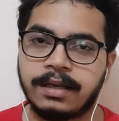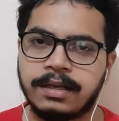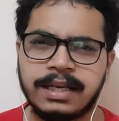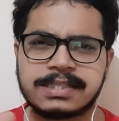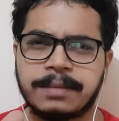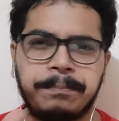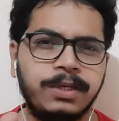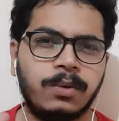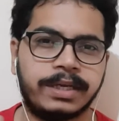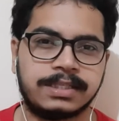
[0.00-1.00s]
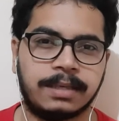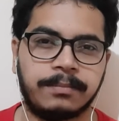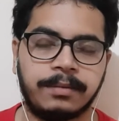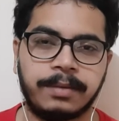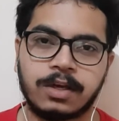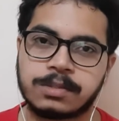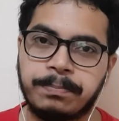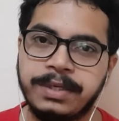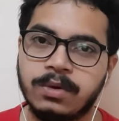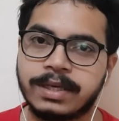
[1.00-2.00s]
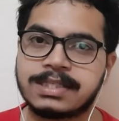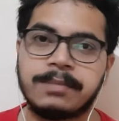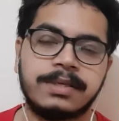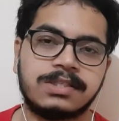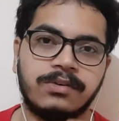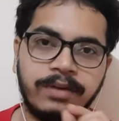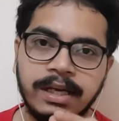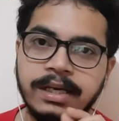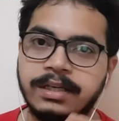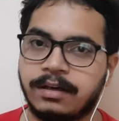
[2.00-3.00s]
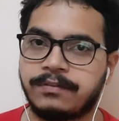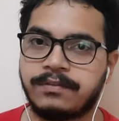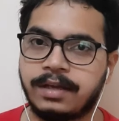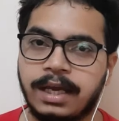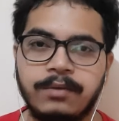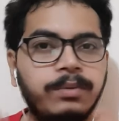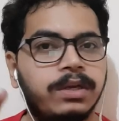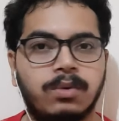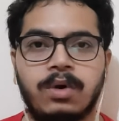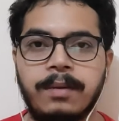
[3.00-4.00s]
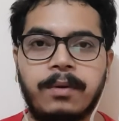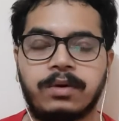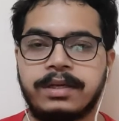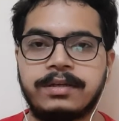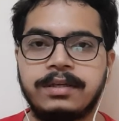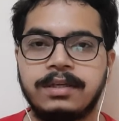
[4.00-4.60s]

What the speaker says: let's say PO exam, because PO exam is really tough and we know about it.